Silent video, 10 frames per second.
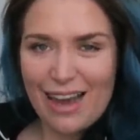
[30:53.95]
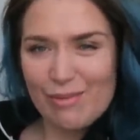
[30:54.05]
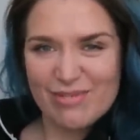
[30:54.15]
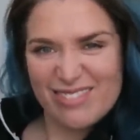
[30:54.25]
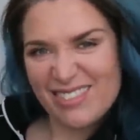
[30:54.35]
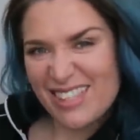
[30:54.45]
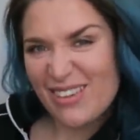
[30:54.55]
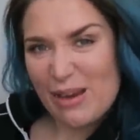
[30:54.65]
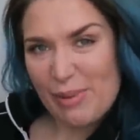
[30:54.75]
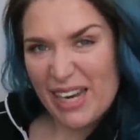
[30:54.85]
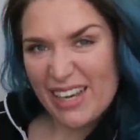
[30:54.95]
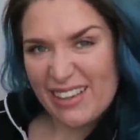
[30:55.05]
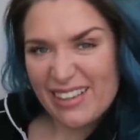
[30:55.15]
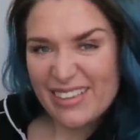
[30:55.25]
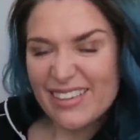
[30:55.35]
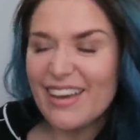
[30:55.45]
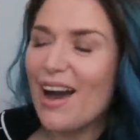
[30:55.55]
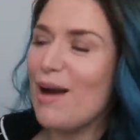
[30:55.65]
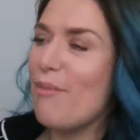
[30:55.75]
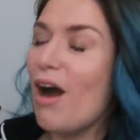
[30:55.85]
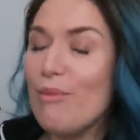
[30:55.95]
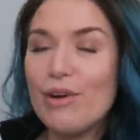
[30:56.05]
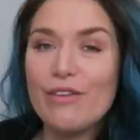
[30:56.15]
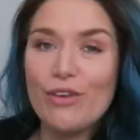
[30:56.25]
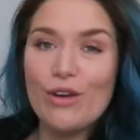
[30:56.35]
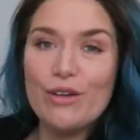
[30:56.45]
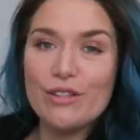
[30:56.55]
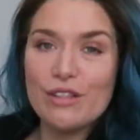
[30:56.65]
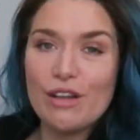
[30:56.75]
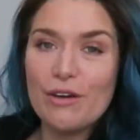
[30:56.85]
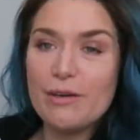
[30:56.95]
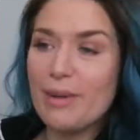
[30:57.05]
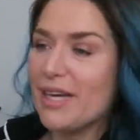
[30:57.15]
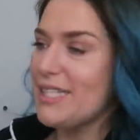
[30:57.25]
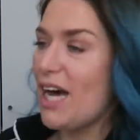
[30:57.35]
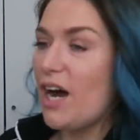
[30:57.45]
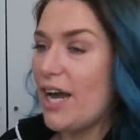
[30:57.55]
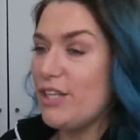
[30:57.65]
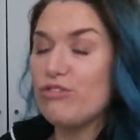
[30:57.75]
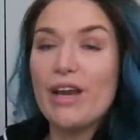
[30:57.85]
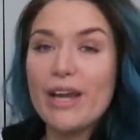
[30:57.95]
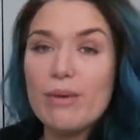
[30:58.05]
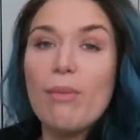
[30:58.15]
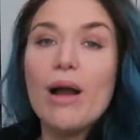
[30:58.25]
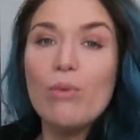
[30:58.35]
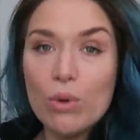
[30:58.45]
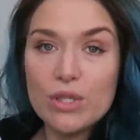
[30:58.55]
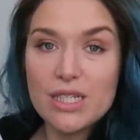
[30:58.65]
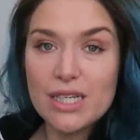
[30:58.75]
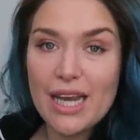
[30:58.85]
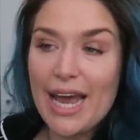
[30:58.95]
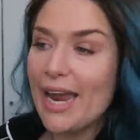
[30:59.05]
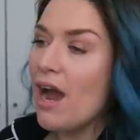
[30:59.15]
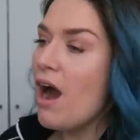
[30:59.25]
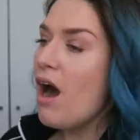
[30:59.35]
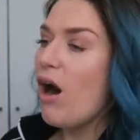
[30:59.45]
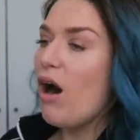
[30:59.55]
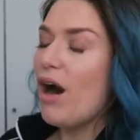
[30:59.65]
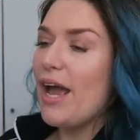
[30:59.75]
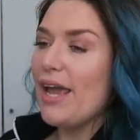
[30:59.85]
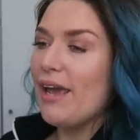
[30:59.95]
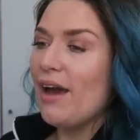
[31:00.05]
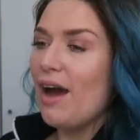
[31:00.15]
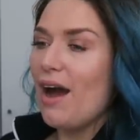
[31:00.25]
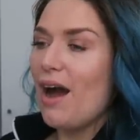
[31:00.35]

Um, it's creepy in it. Um, I'm one of your losers, Lauren, because I drank my water today. I